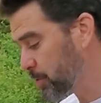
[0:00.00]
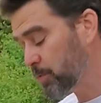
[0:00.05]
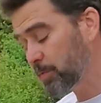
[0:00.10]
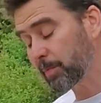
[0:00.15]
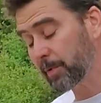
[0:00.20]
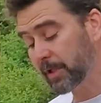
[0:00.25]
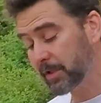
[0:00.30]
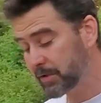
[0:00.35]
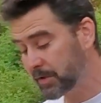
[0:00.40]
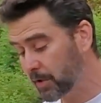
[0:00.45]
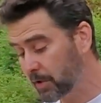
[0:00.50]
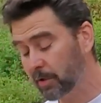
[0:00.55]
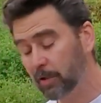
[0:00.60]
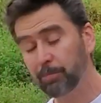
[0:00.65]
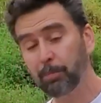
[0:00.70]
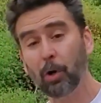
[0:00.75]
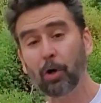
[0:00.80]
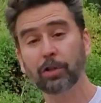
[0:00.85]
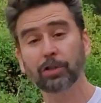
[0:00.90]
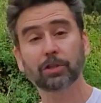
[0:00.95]
It would be considered
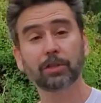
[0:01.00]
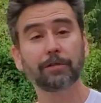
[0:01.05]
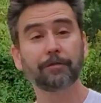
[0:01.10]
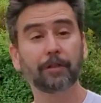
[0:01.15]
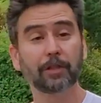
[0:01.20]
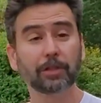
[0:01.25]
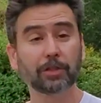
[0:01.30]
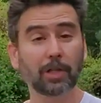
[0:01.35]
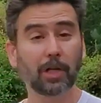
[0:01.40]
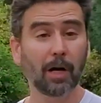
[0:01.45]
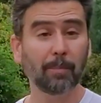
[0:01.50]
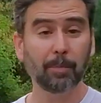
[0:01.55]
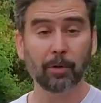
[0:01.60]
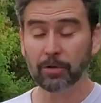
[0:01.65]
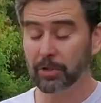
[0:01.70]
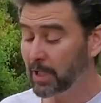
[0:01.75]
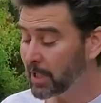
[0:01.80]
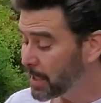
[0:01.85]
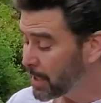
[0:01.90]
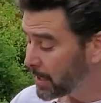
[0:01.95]
partially finished
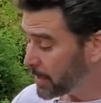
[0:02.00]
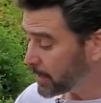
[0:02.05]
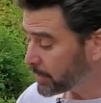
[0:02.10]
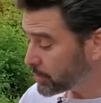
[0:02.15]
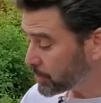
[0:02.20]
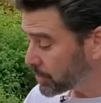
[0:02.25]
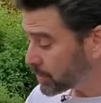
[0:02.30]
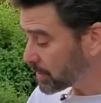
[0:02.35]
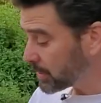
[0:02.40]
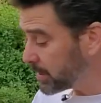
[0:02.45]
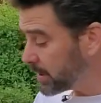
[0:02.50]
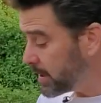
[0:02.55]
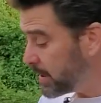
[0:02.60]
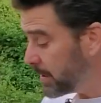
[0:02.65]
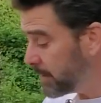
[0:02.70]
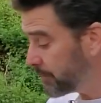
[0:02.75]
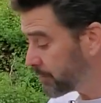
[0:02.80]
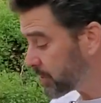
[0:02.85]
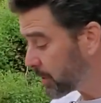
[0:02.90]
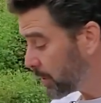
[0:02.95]
compost. That's just
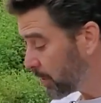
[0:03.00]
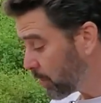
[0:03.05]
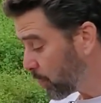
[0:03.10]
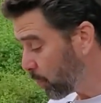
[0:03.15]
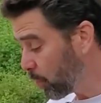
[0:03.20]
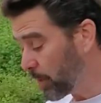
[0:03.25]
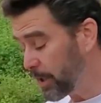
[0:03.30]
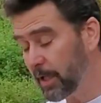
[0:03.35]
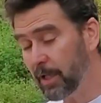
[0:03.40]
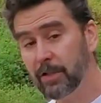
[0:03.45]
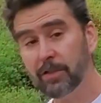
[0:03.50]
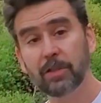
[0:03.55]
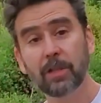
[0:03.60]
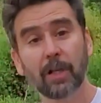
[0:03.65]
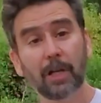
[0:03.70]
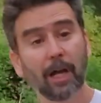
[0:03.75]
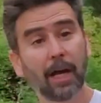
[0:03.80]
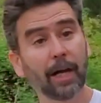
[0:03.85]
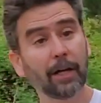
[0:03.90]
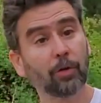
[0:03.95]
leaves, weeds,
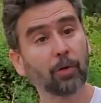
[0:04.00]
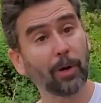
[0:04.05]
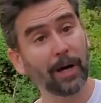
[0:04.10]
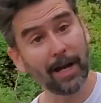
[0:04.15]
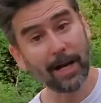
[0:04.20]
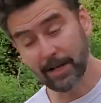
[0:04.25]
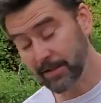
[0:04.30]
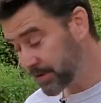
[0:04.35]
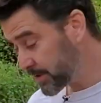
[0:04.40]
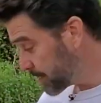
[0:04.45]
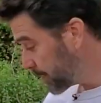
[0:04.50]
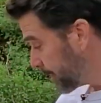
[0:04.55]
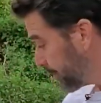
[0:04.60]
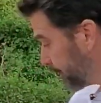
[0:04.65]
and grass.